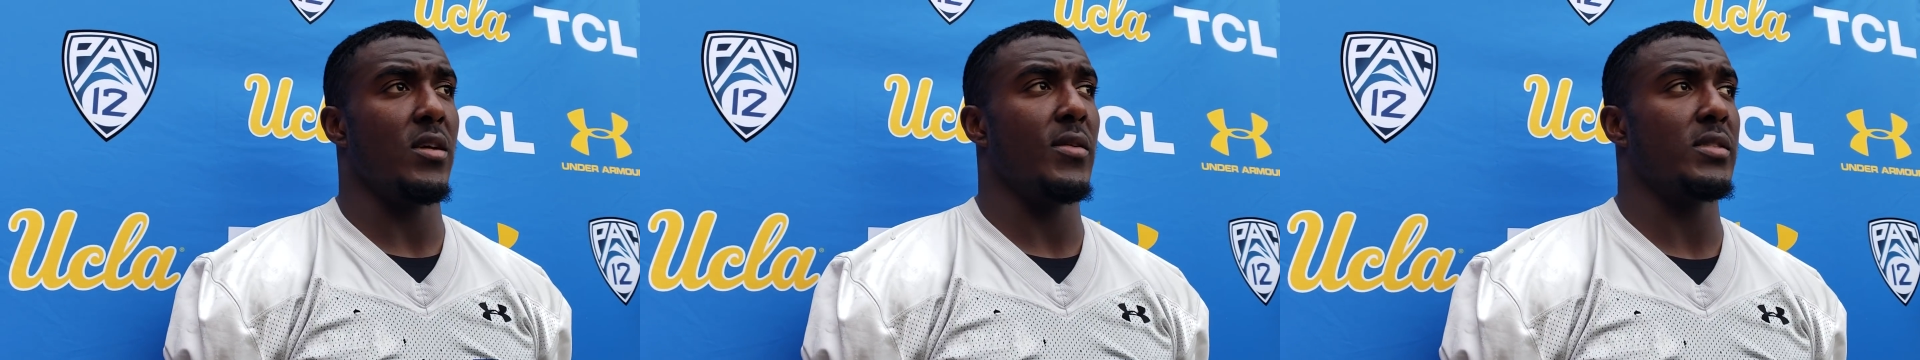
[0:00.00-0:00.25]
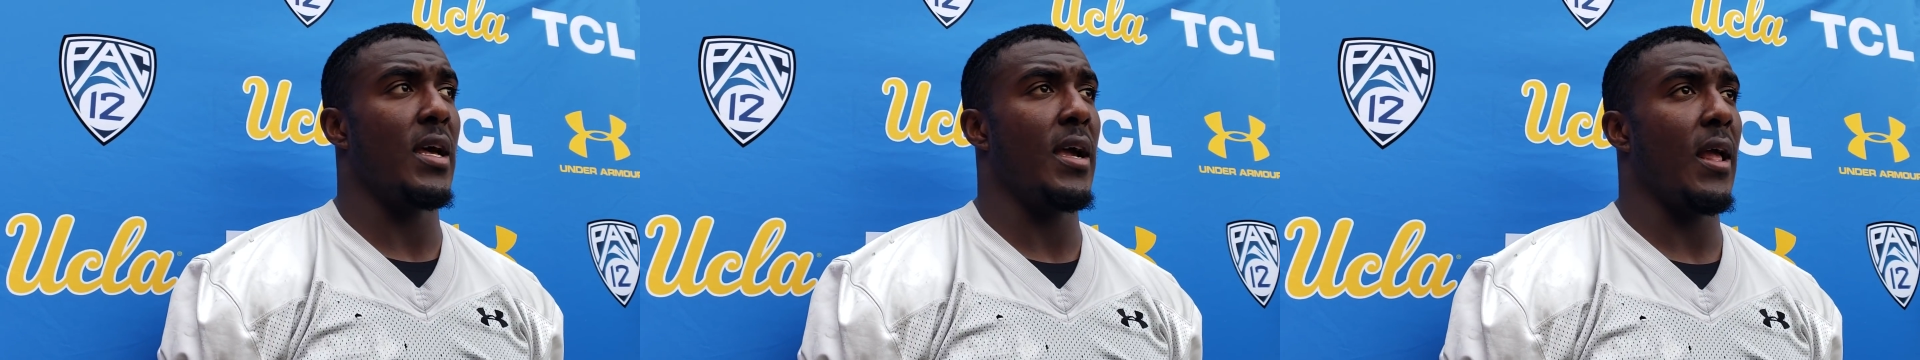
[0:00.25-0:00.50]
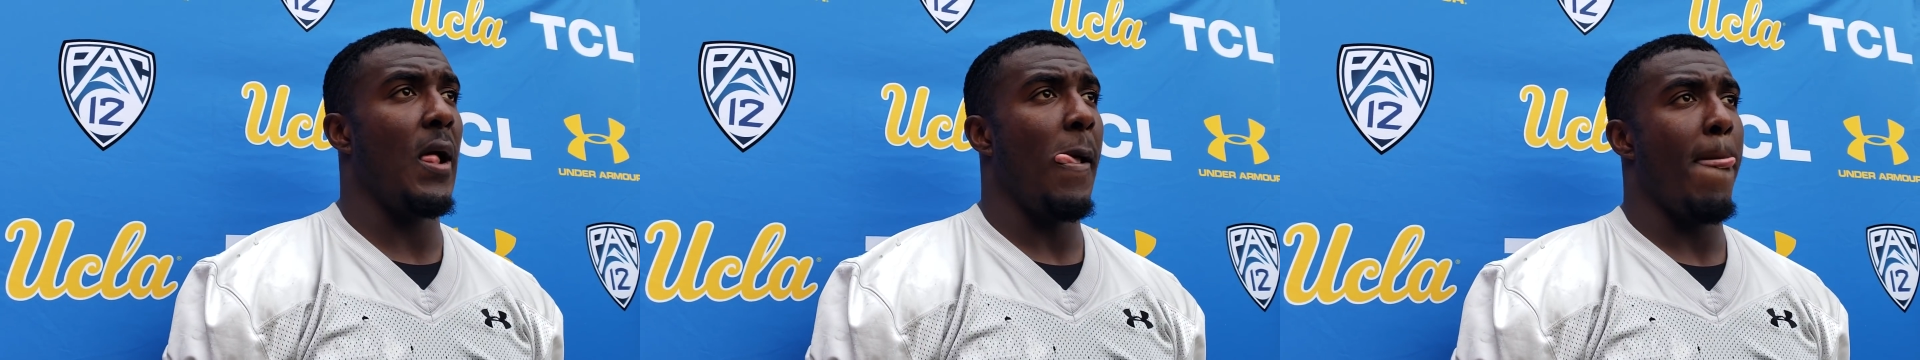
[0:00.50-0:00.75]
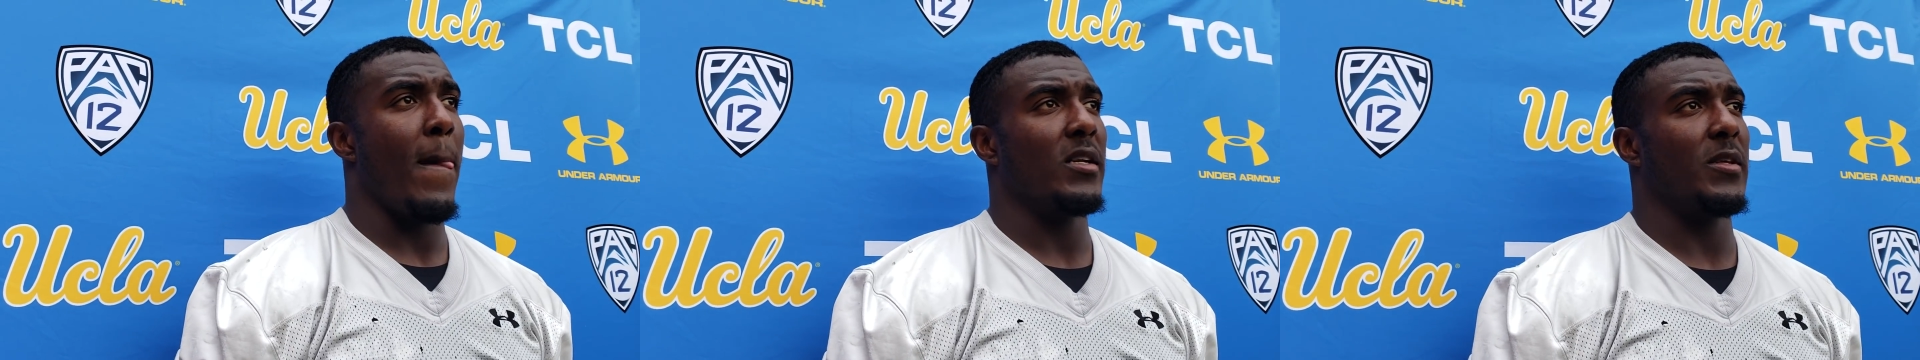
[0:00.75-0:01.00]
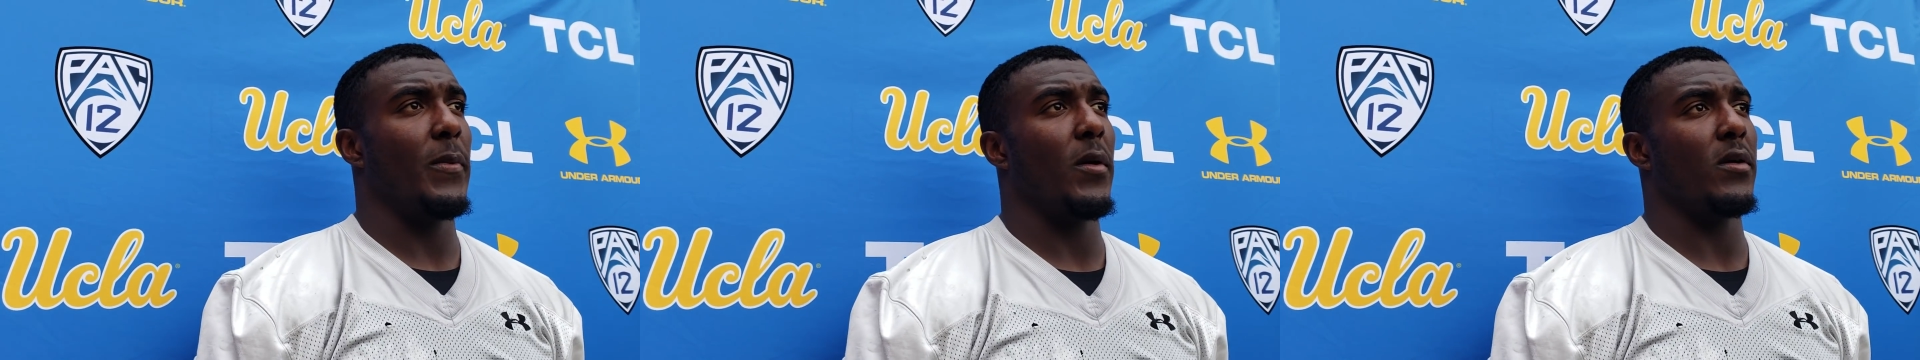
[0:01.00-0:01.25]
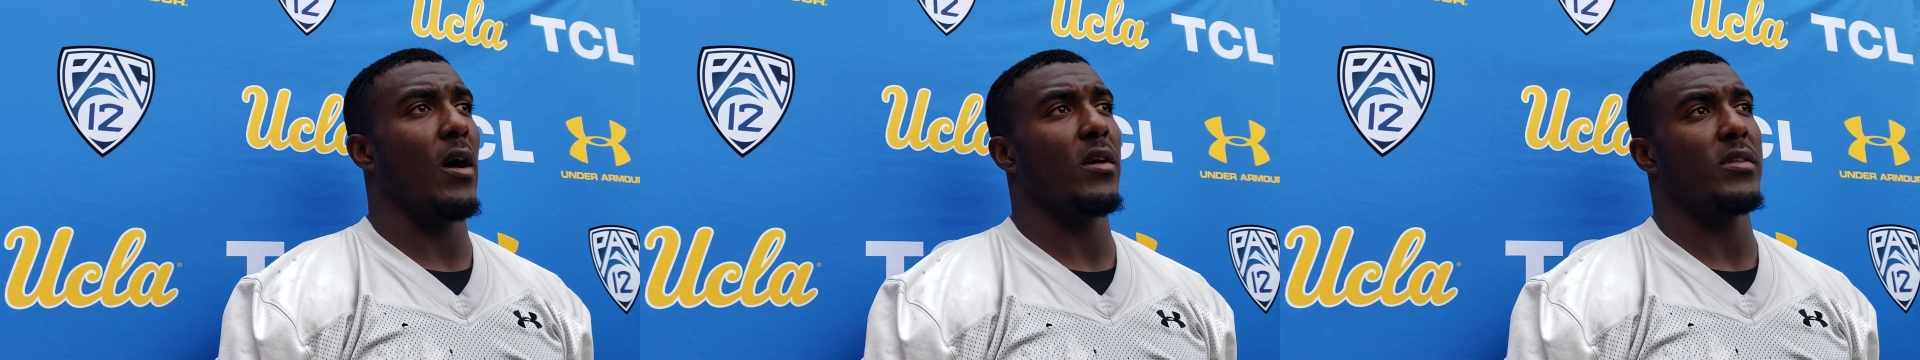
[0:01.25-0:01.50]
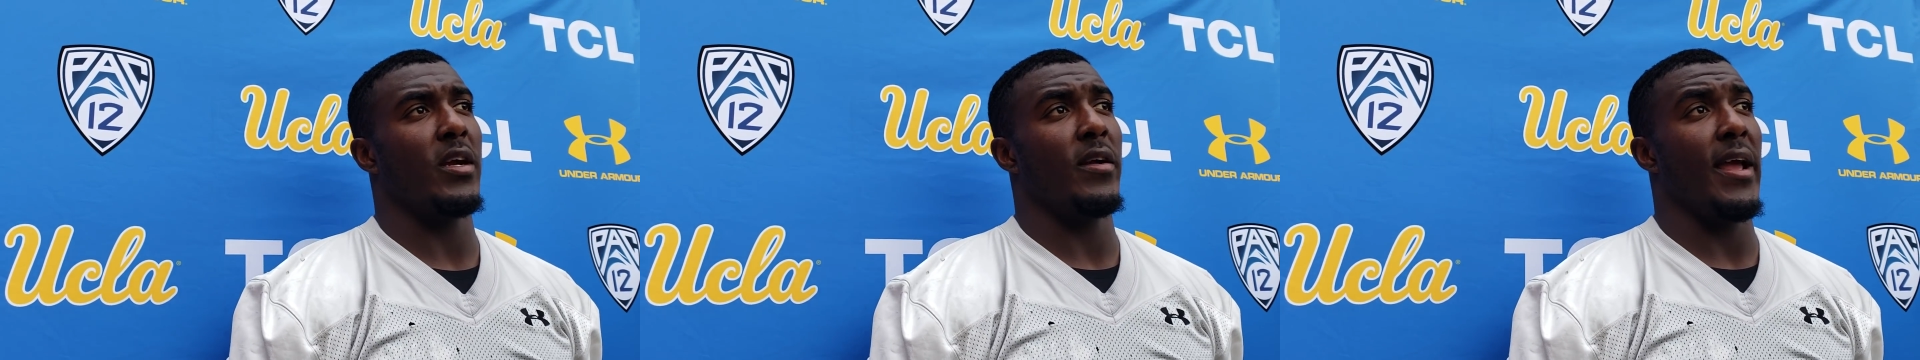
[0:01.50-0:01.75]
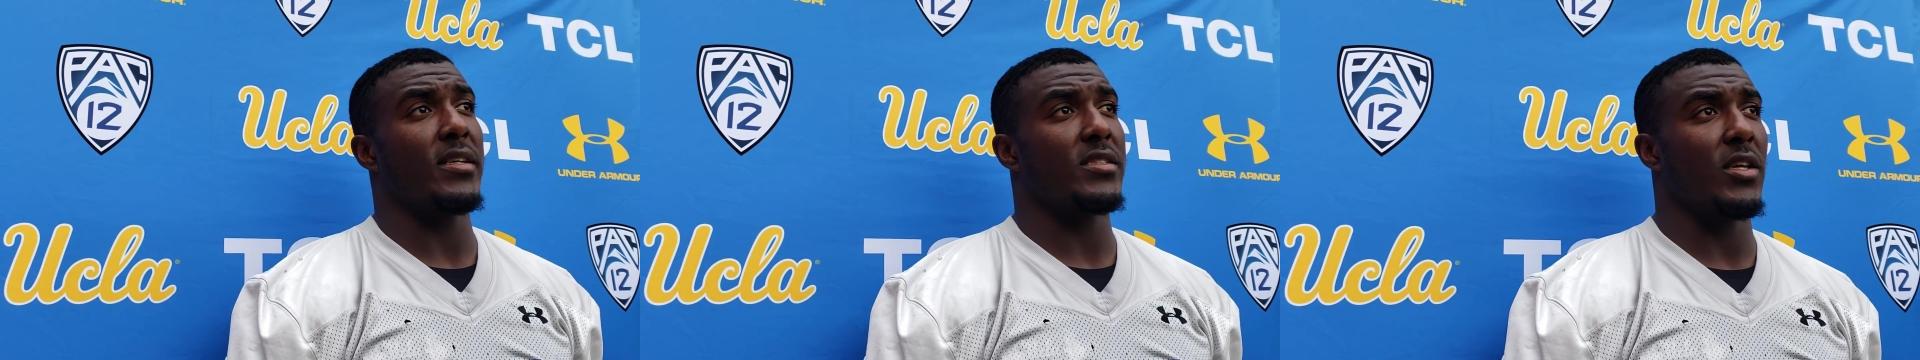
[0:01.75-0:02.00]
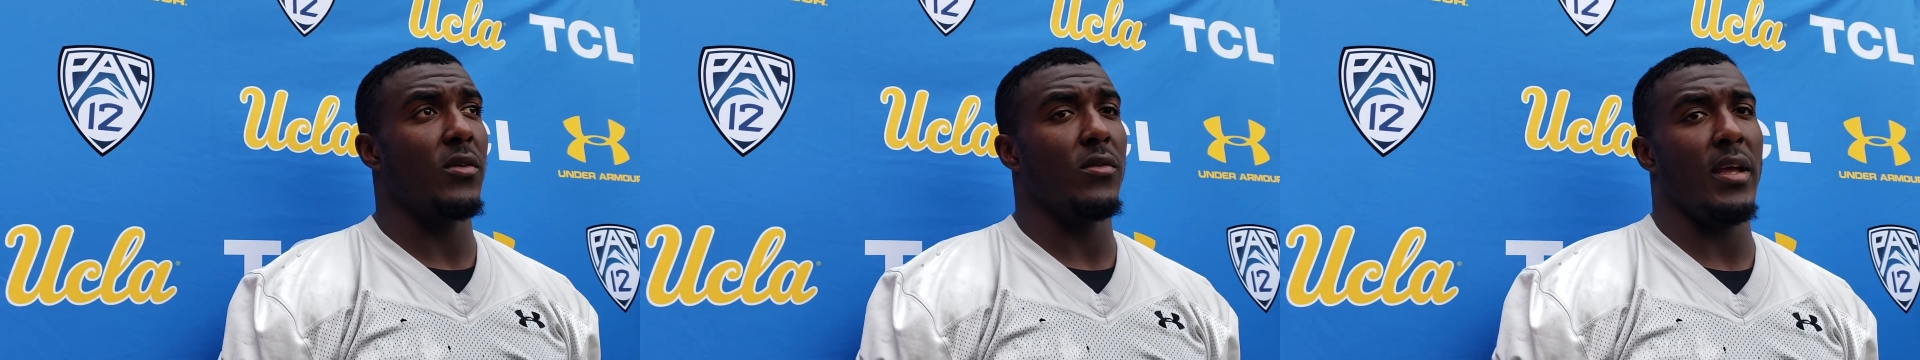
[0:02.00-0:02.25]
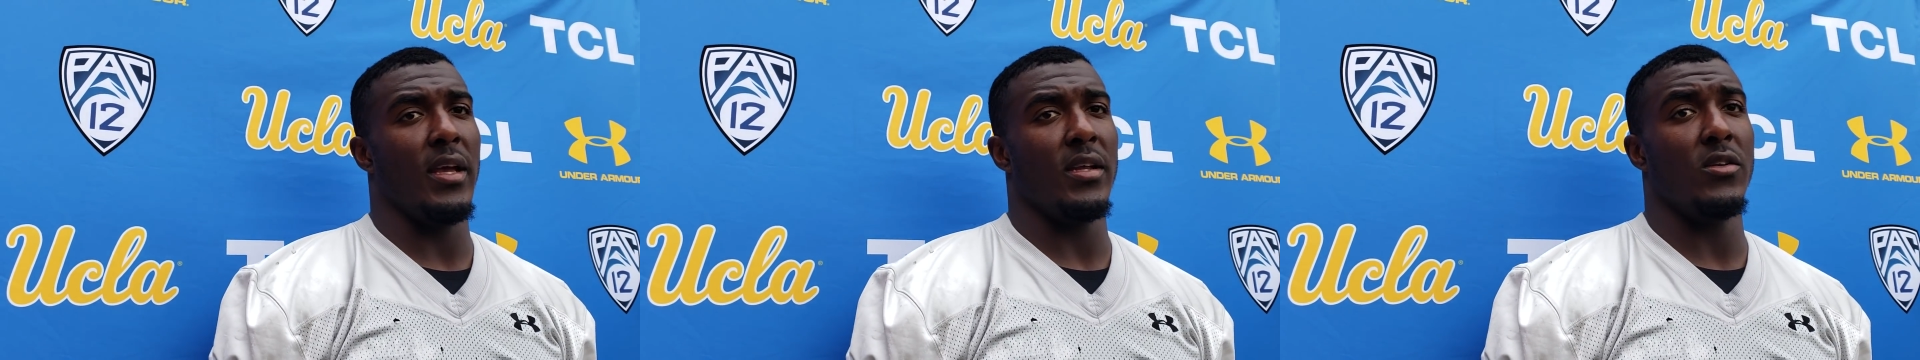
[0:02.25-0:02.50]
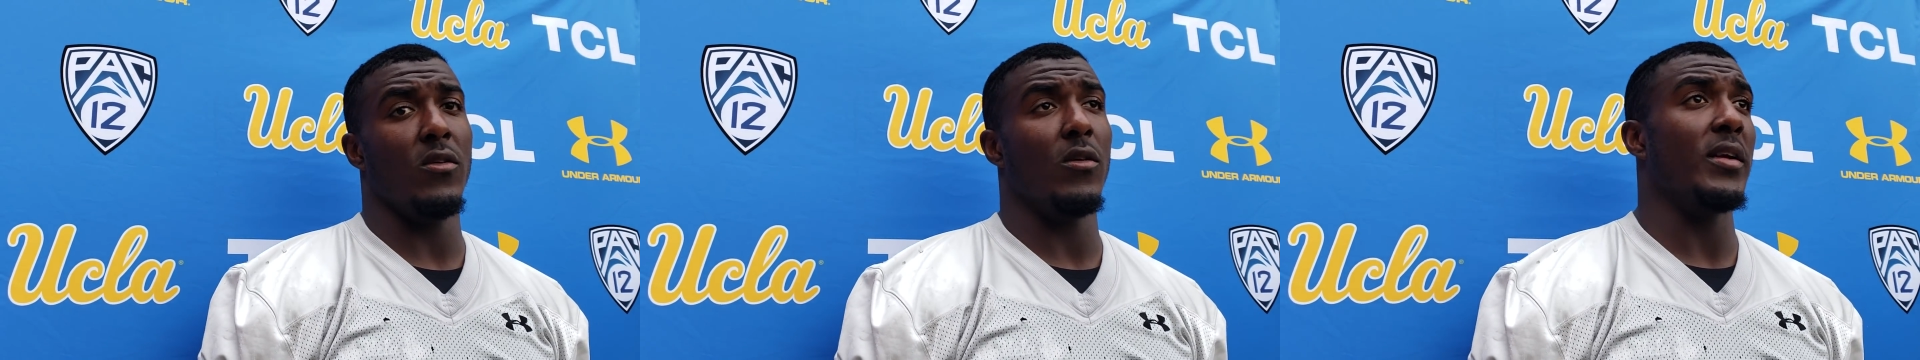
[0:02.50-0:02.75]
So it's like, to be able to go out there and execute and do what